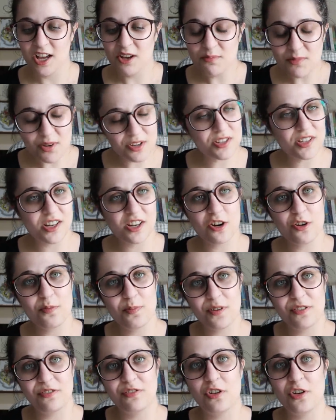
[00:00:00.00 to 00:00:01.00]
Musical
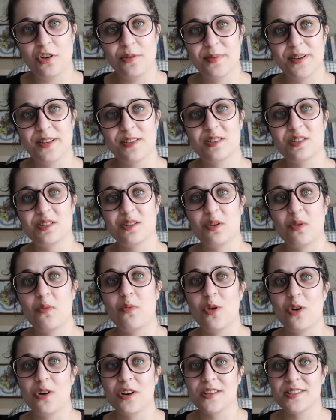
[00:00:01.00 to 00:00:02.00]
performance
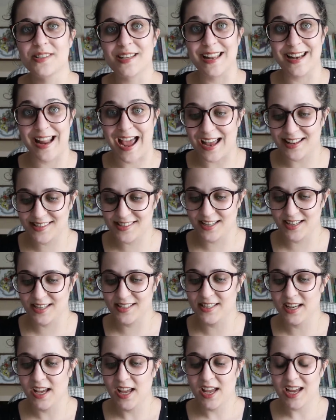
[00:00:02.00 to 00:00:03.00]
was an
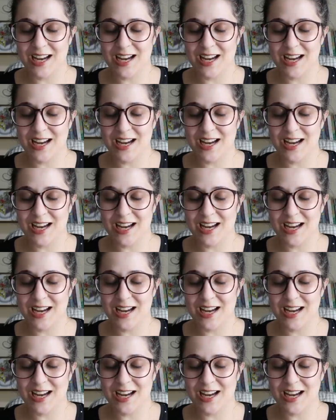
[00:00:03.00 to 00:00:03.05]
asset.